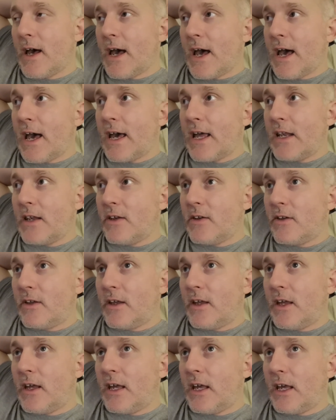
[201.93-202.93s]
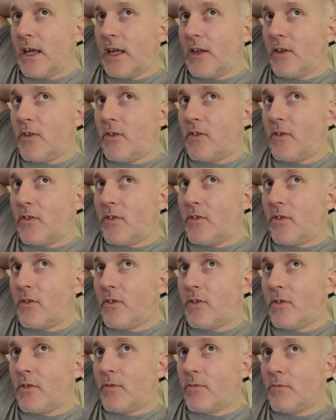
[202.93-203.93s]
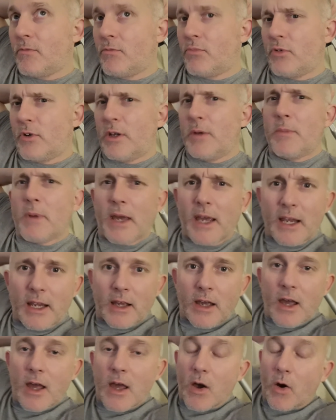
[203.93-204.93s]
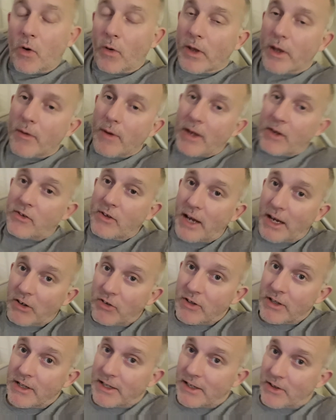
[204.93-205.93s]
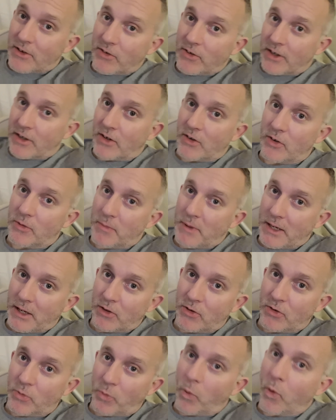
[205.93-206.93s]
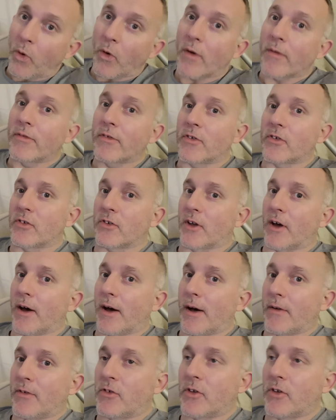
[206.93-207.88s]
and it's pretty big, although it's actually considered to be a dwarf star.